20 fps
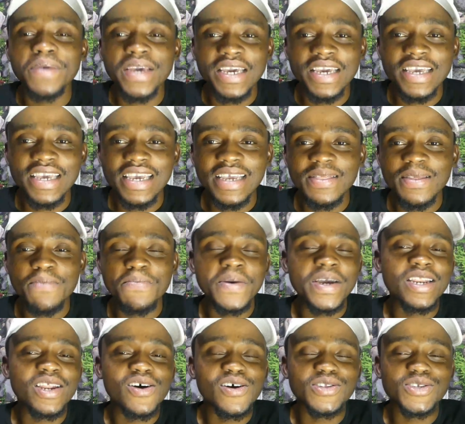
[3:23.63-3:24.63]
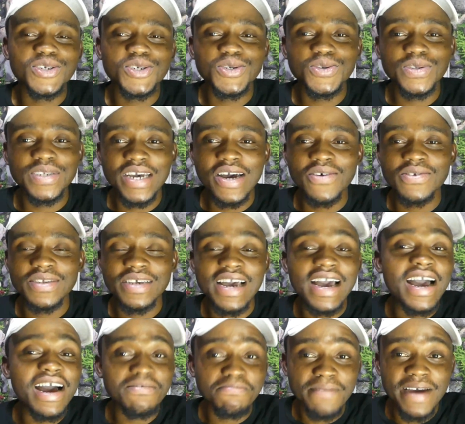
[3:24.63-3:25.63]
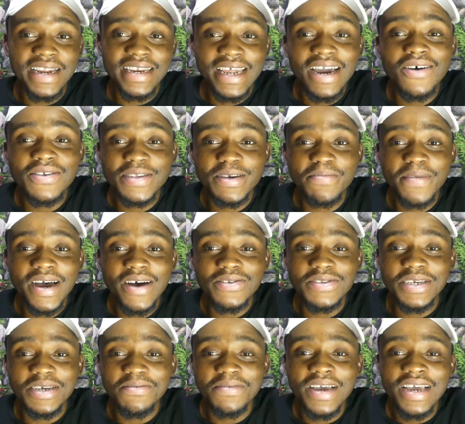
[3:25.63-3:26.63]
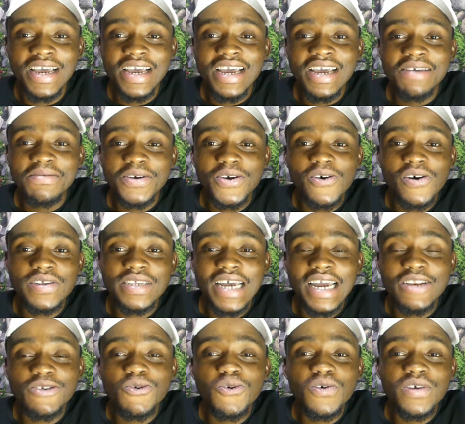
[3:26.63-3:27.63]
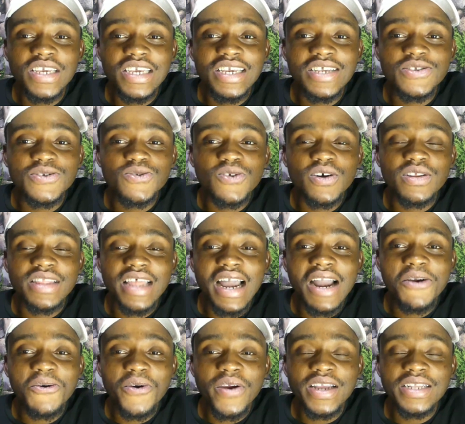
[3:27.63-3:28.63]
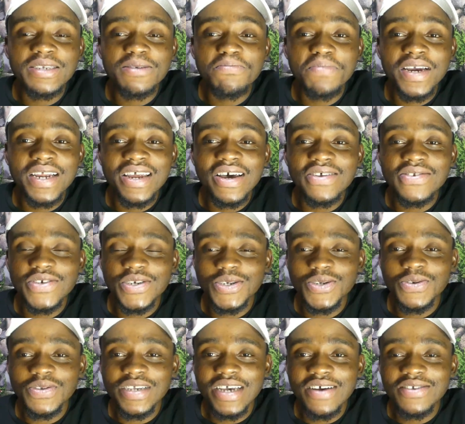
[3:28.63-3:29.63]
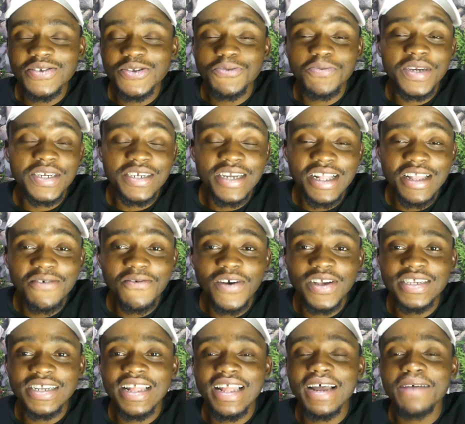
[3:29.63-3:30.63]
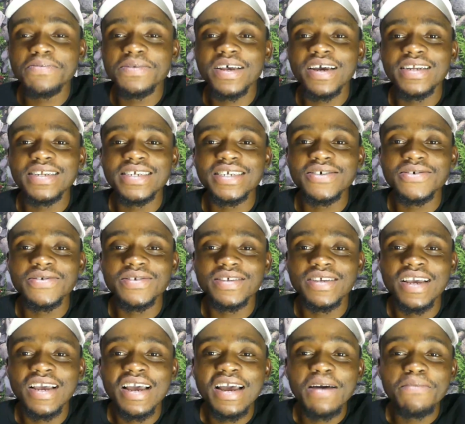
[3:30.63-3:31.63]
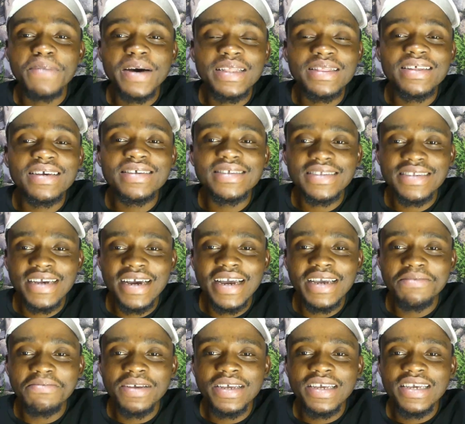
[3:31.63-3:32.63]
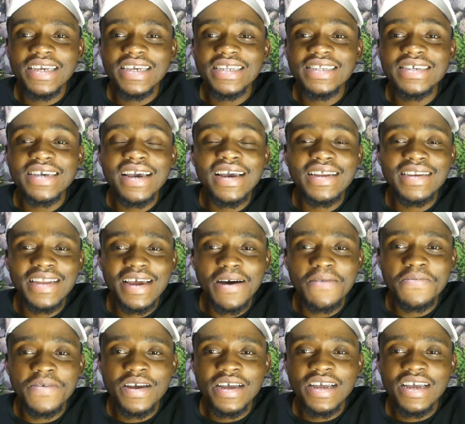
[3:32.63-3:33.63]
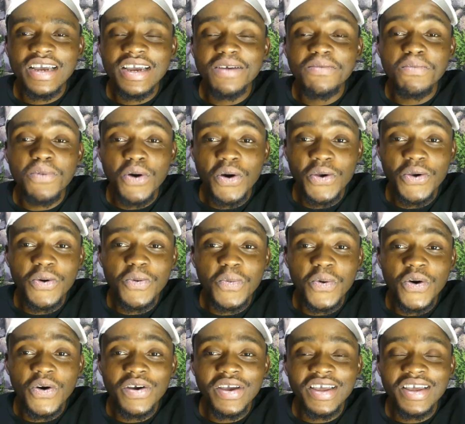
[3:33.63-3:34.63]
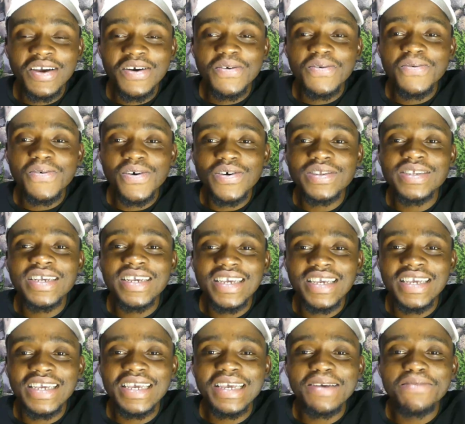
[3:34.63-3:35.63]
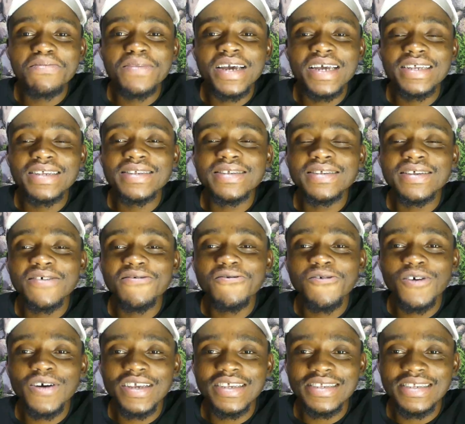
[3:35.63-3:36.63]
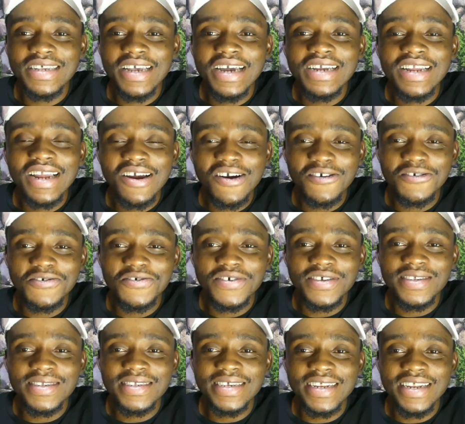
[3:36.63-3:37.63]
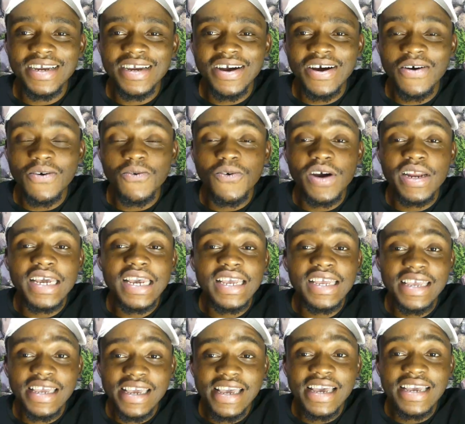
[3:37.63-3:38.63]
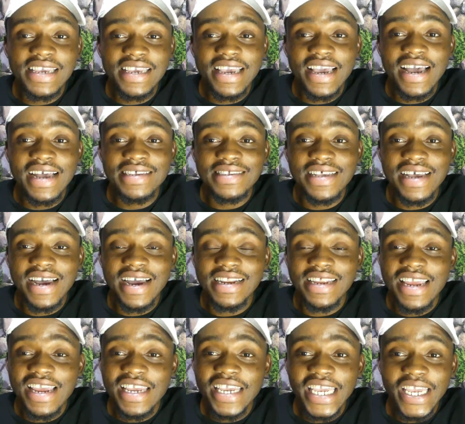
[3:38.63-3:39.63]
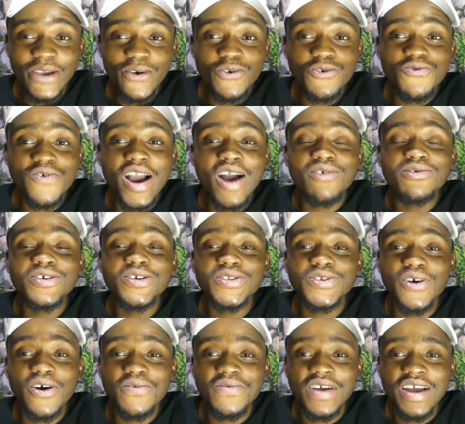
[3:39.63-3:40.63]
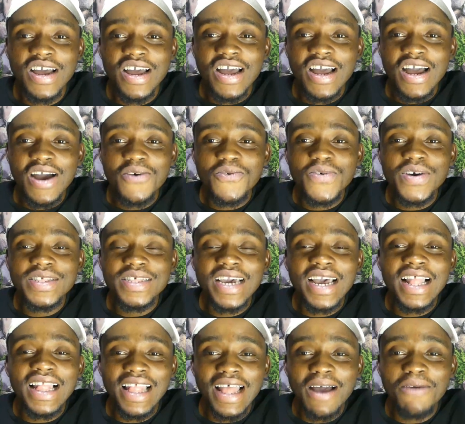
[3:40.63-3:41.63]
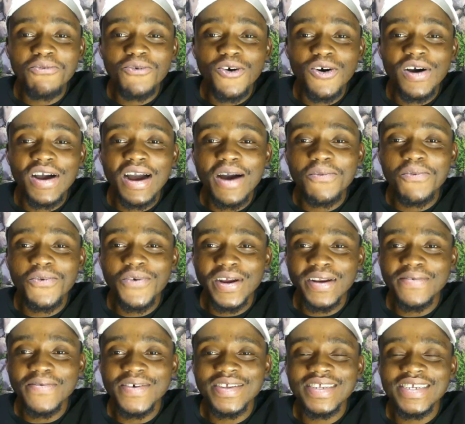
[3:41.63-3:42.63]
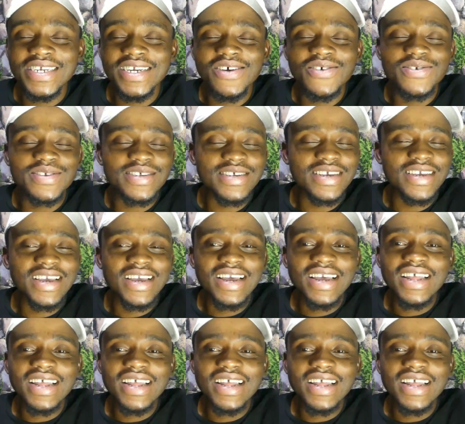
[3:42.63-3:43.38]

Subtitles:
big in the penalty shootout. I had my doubts about him because I know he is not that great in penalty shootouts, especially for his club side Chelsea. But this time he turned up, and boy oh boy, was he immense for his country Senegal. What a year he has had. He could round it off with a Club World Cup win with Chelsea